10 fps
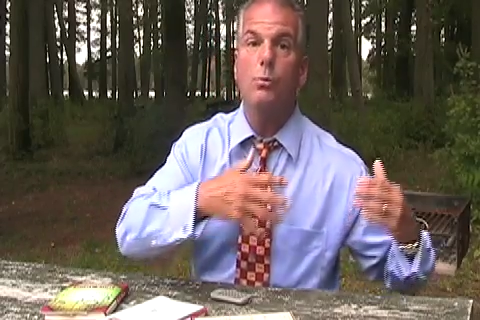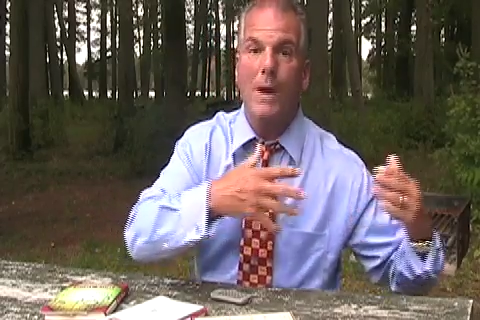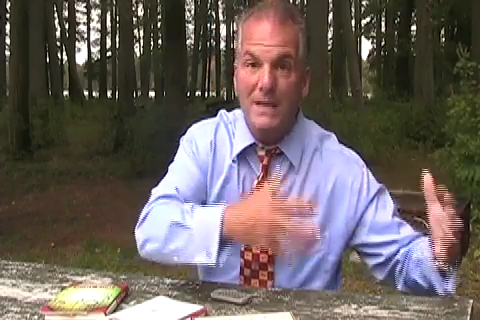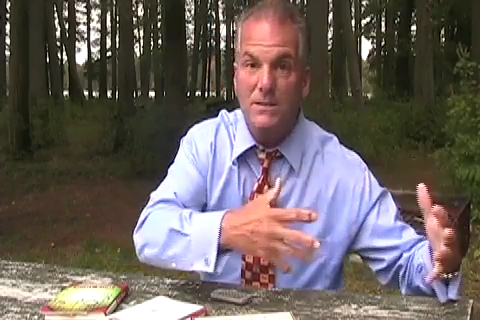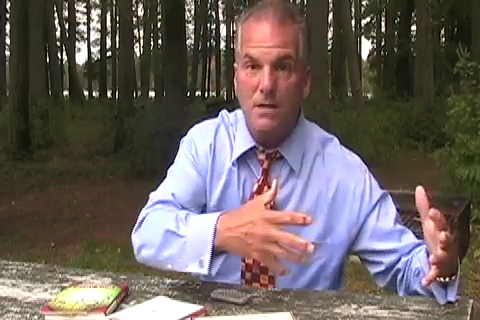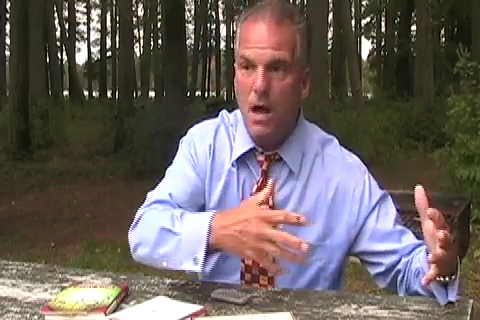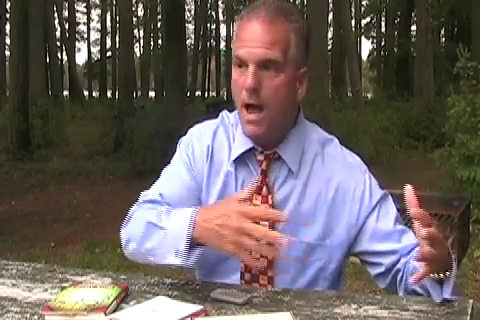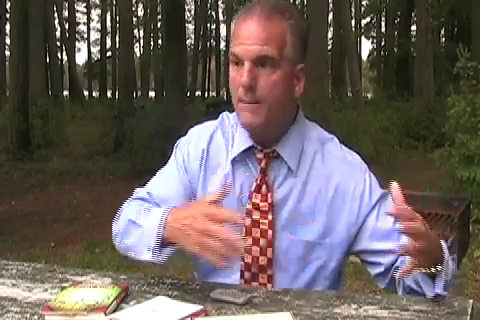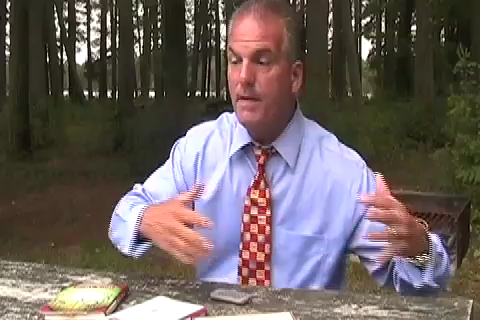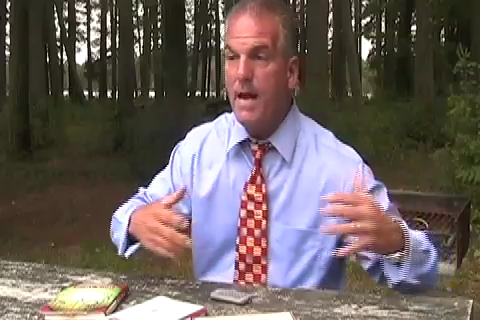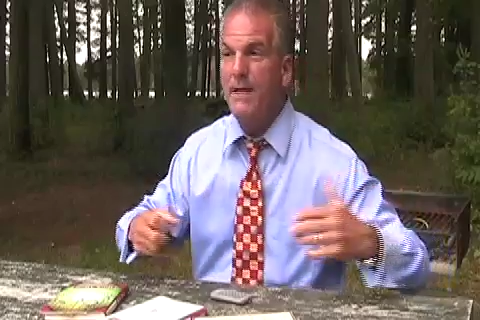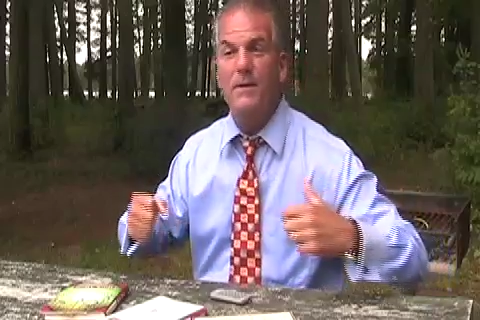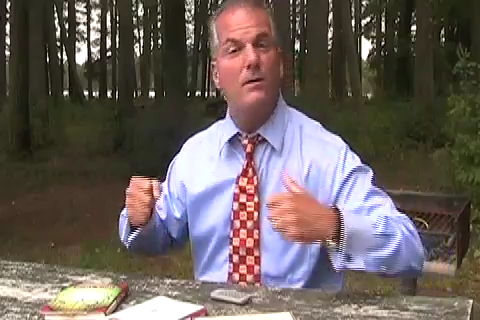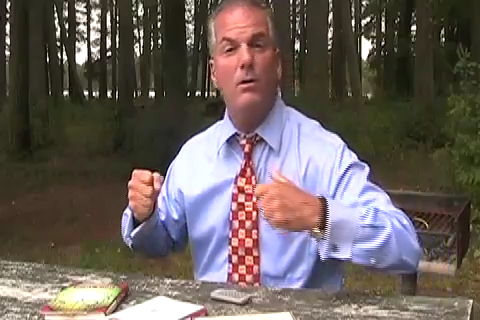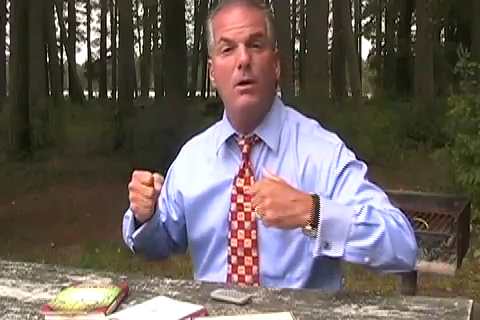waste time. And
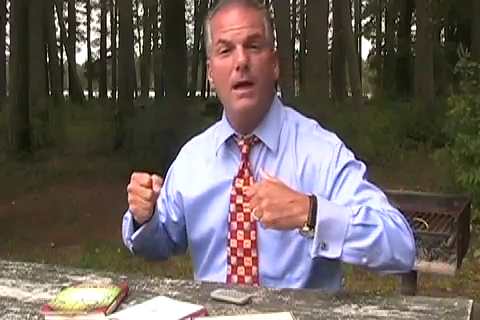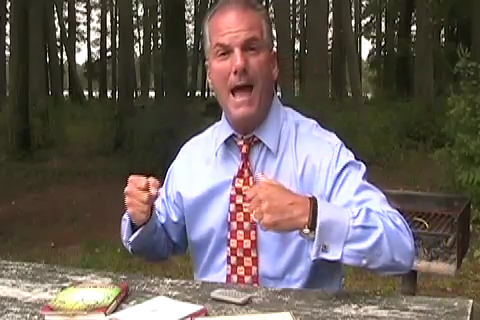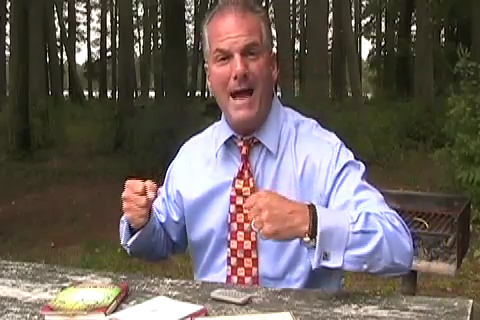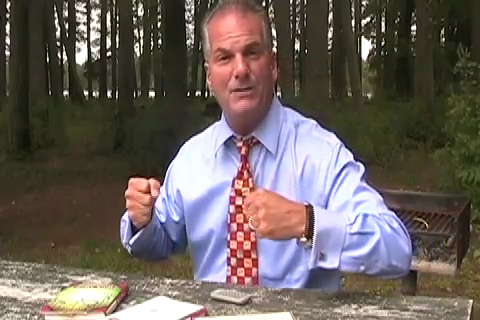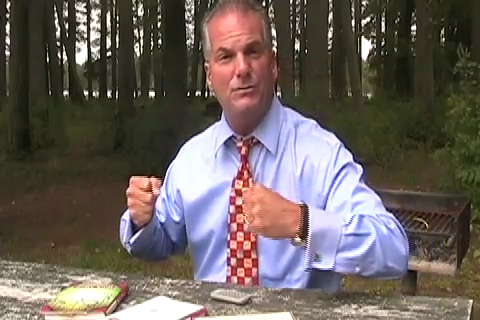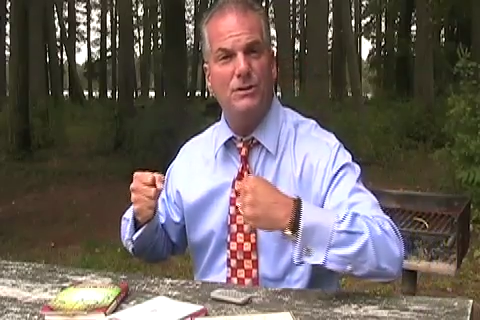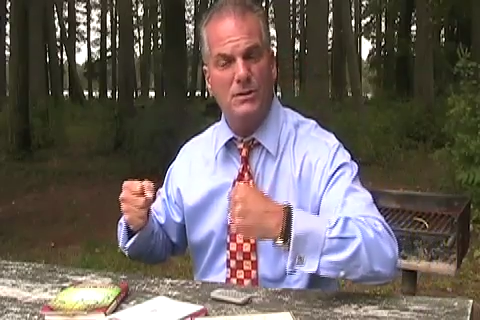there are actually